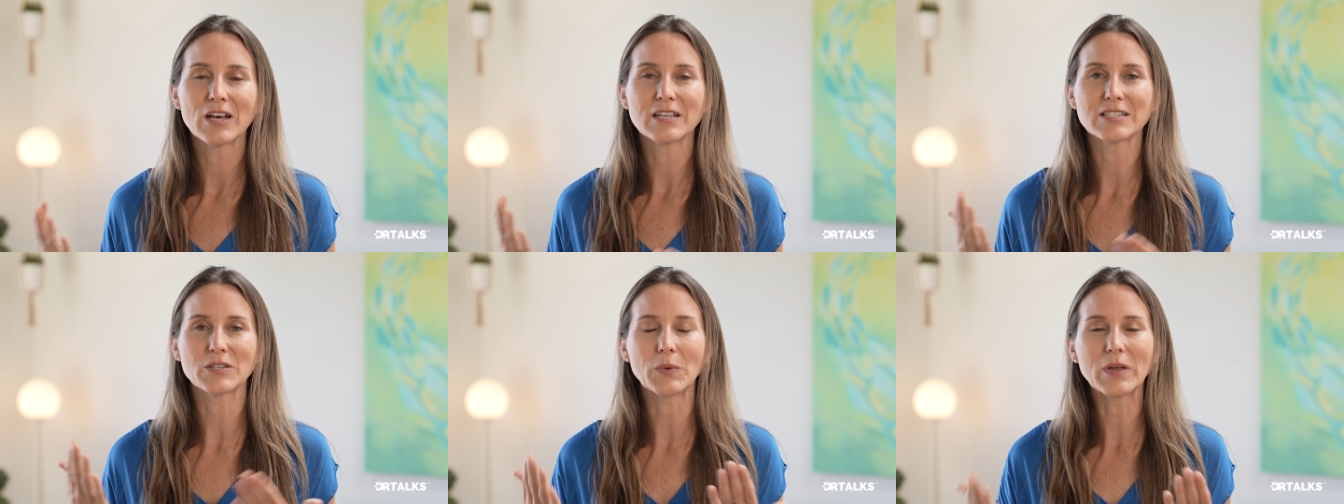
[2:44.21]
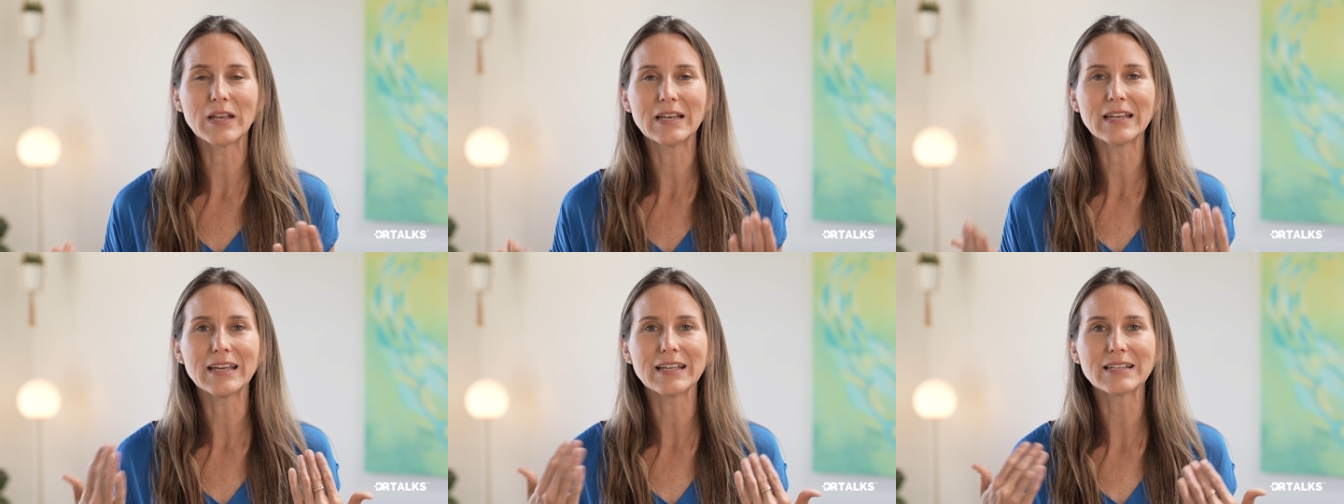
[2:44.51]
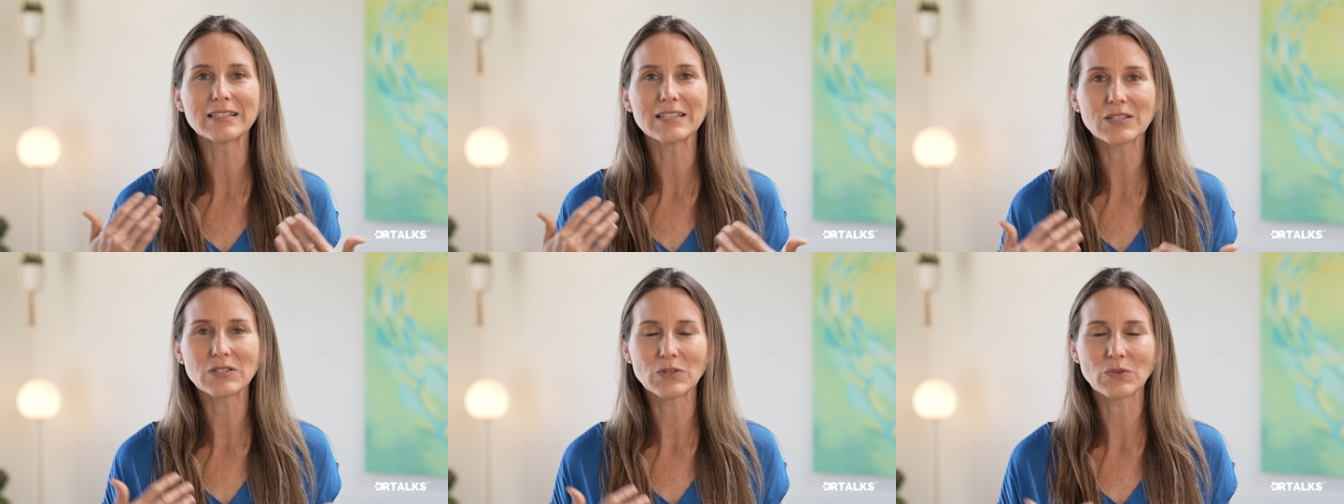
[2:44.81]
So we
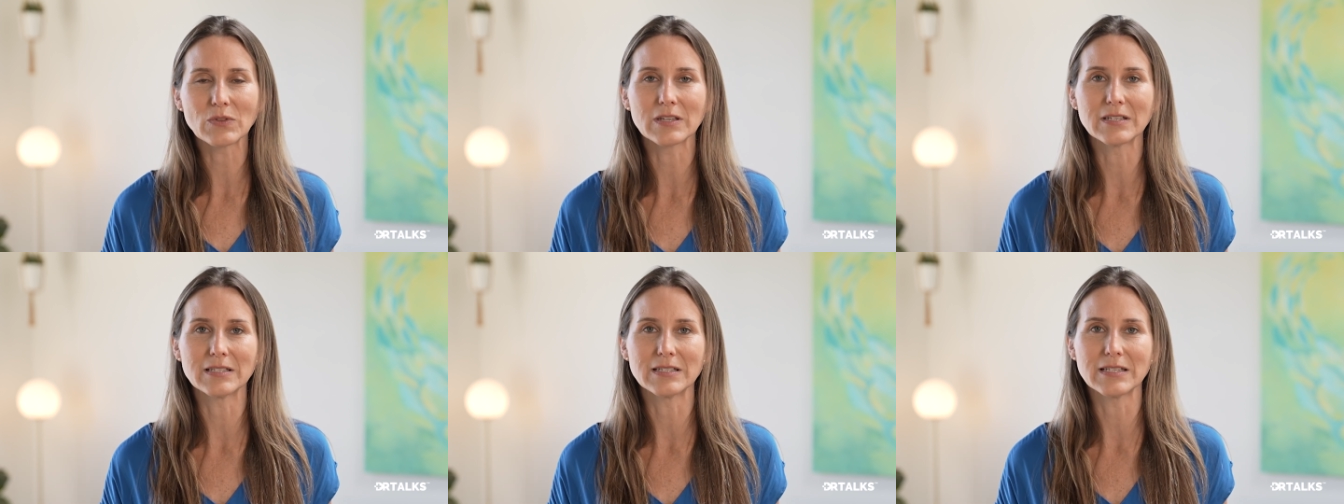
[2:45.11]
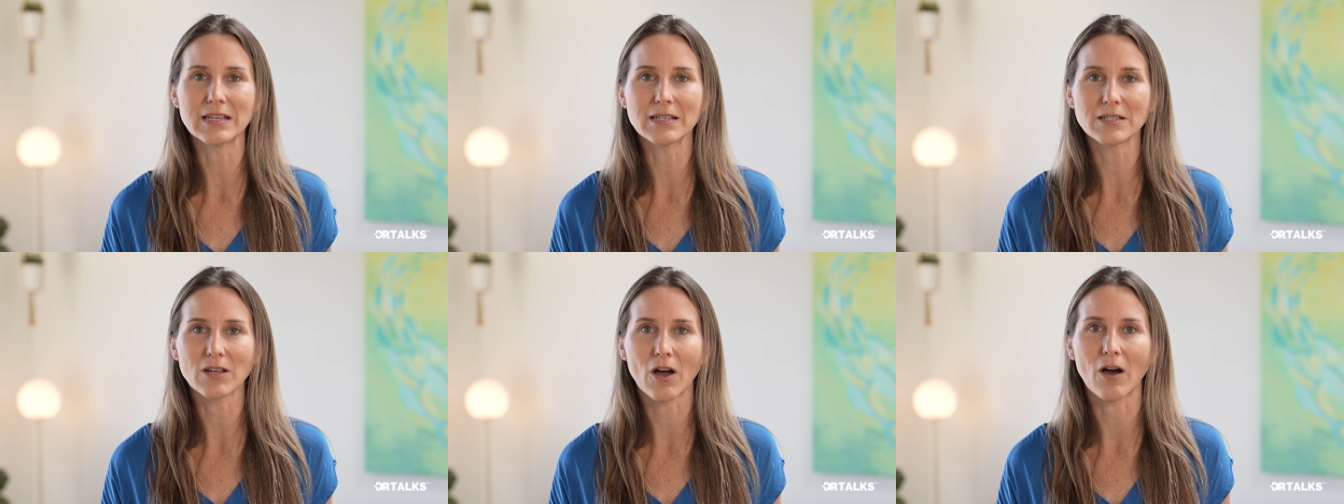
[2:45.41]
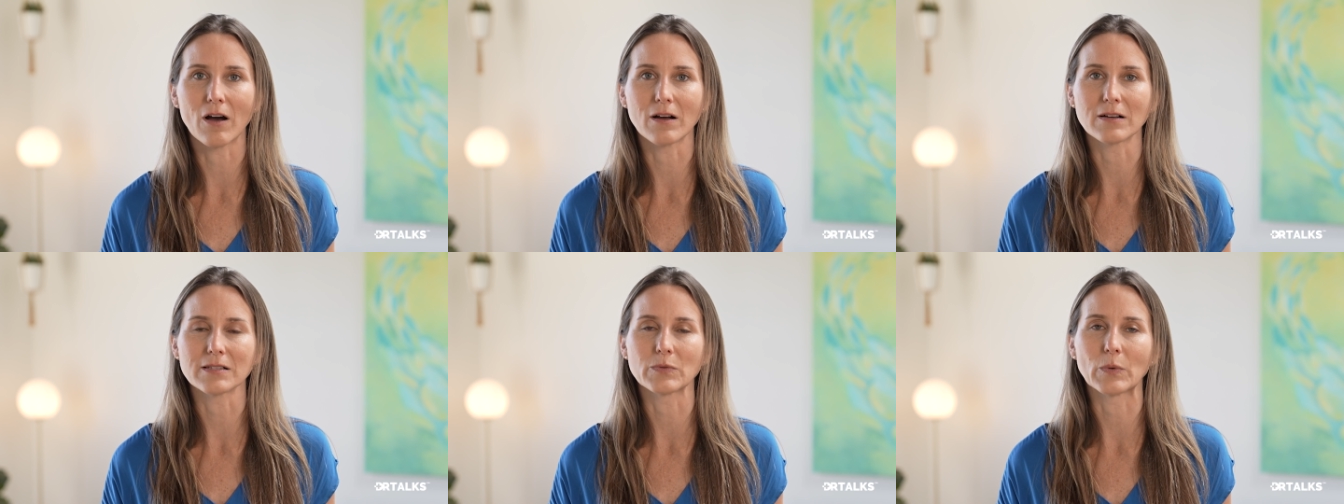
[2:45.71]
need to do the
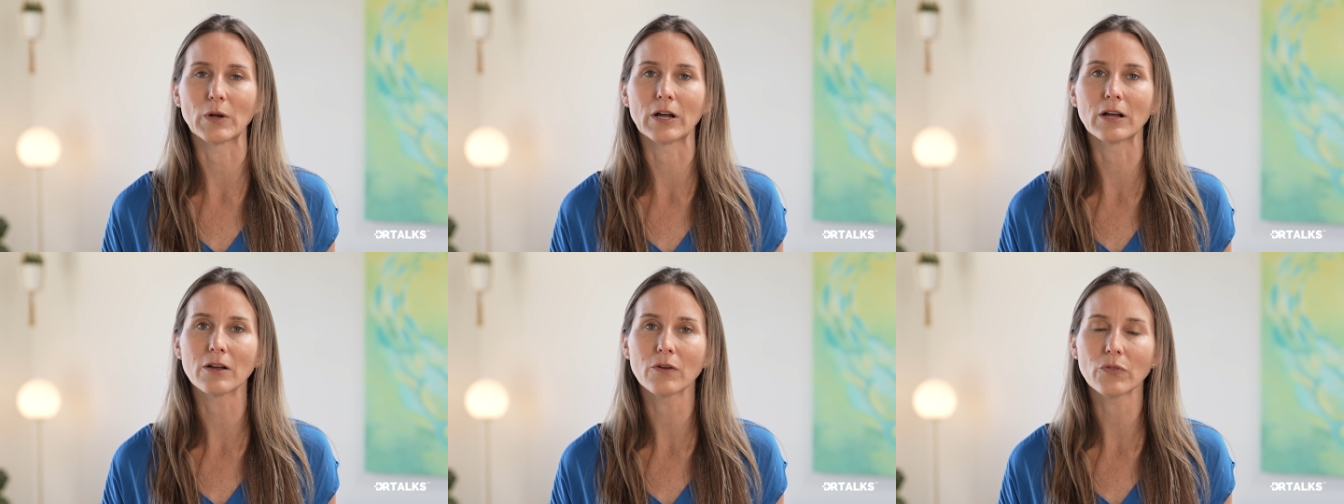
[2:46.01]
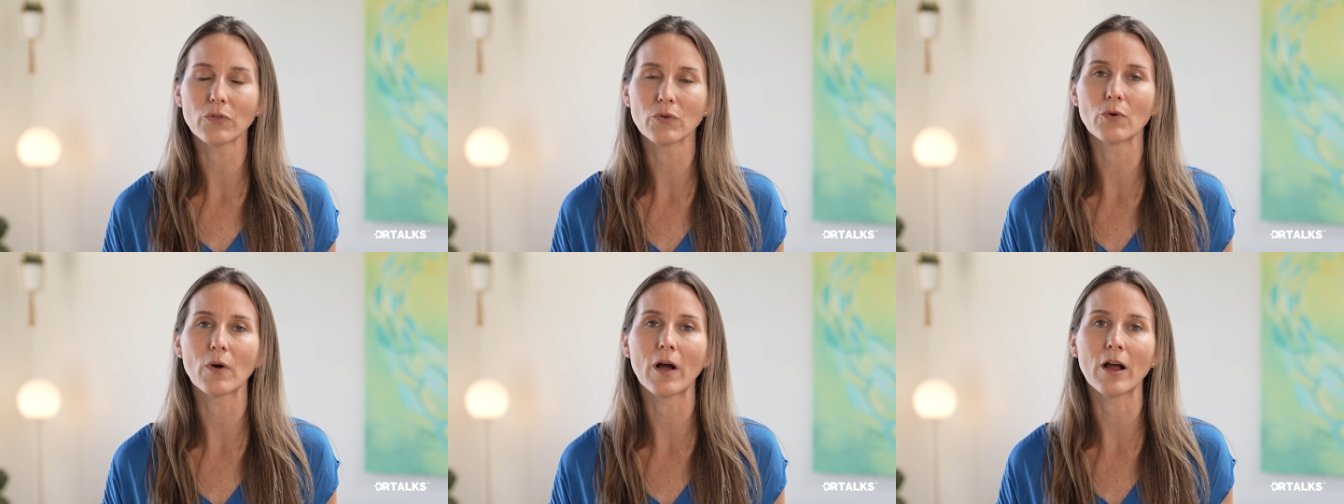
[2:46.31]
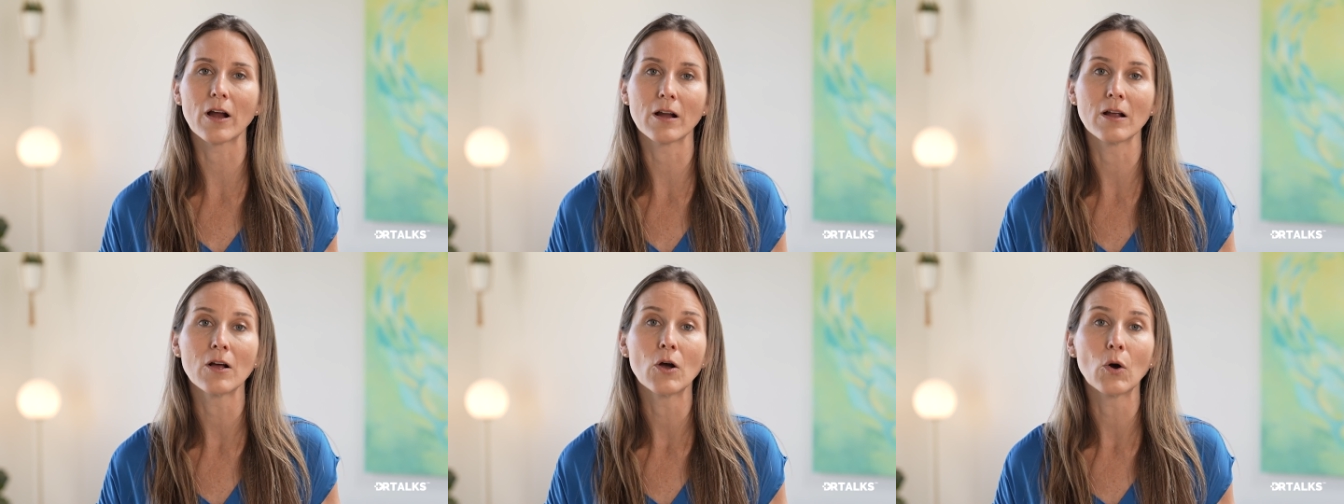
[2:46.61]
detox work through
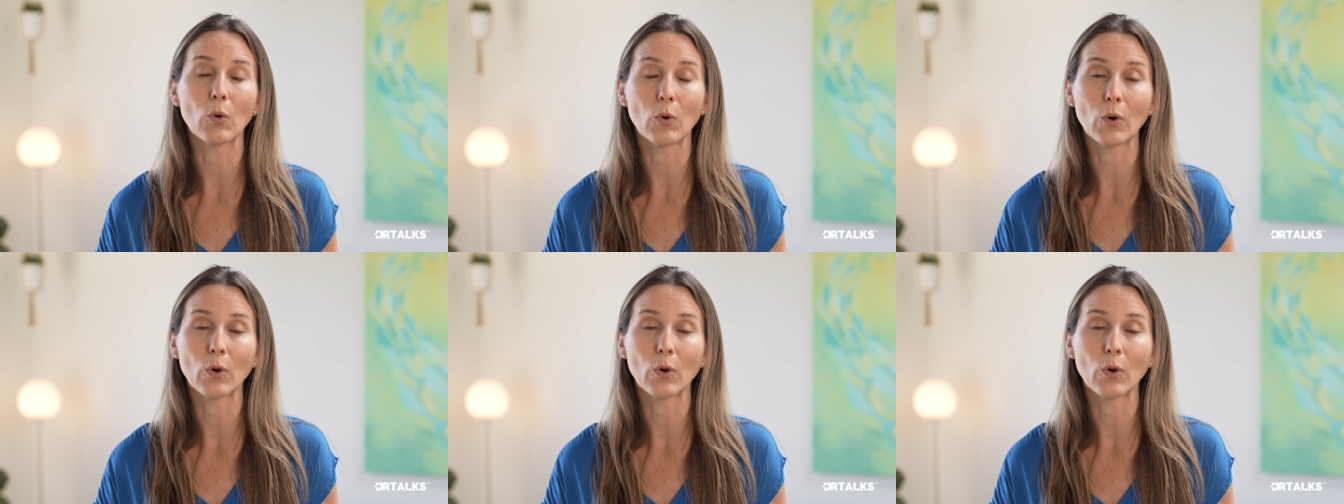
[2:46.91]
our